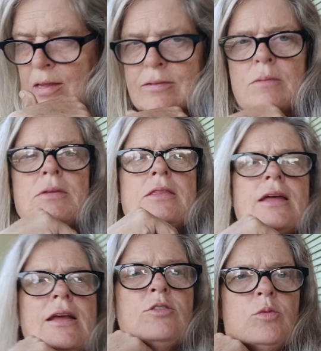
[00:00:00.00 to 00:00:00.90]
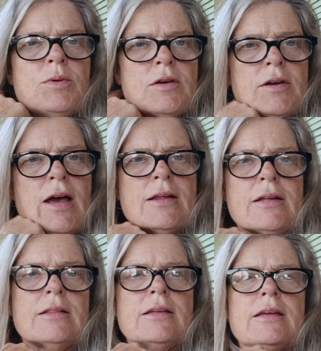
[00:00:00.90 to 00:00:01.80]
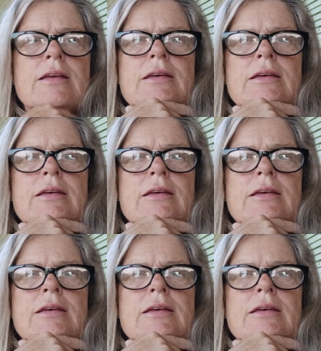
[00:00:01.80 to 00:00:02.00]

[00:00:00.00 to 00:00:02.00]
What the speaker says: something that I do periodically